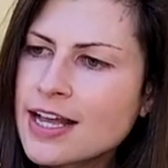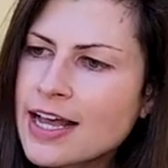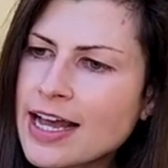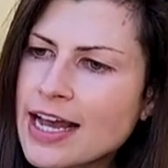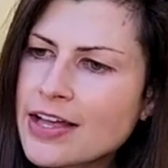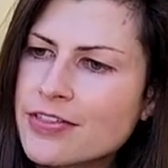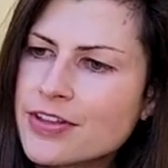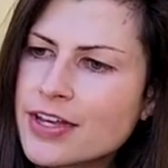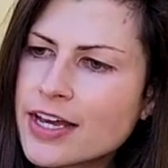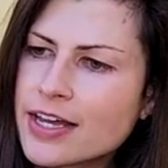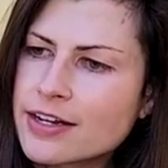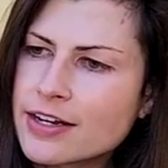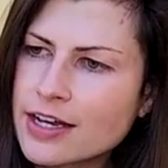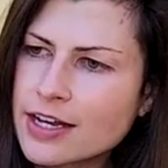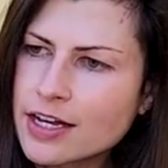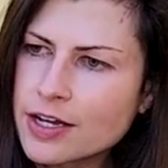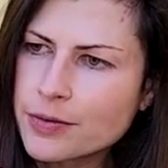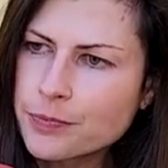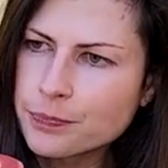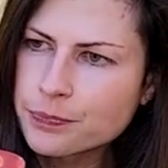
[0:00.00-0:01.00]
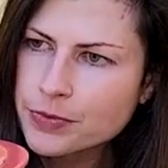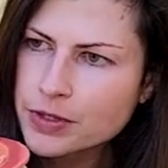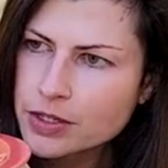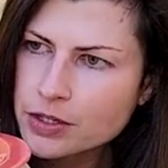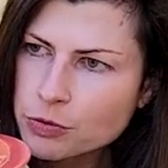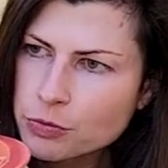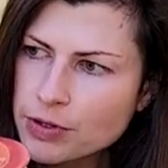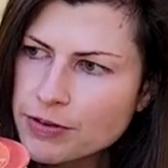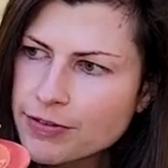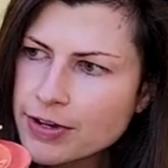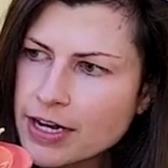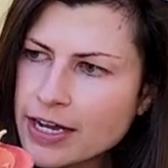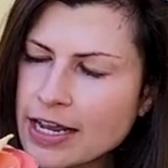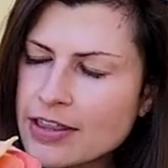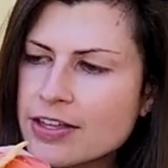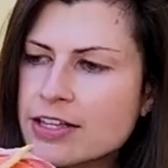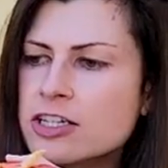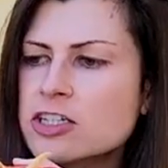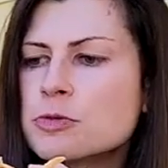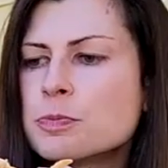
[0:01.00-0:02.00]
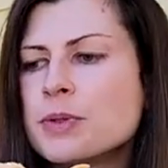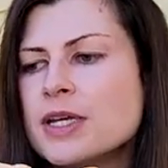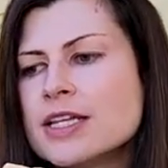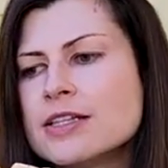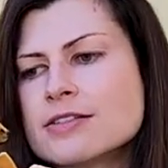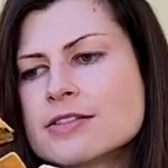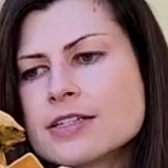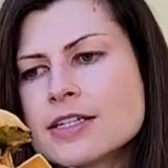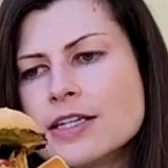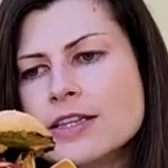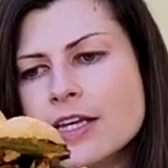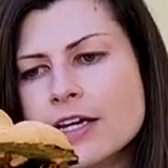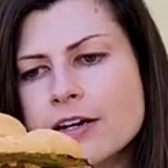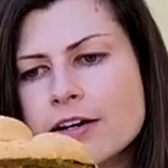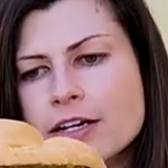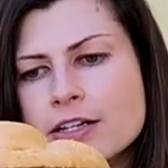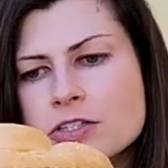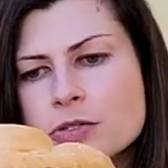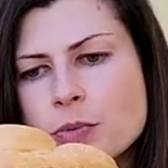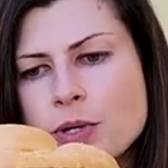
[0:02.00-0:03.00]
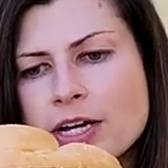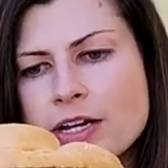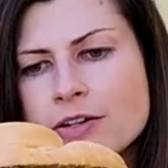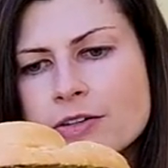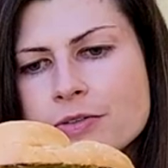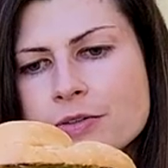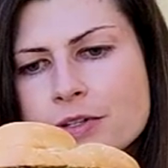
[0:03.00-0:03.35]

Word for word: And then um, we got, I think there's beans in there as well.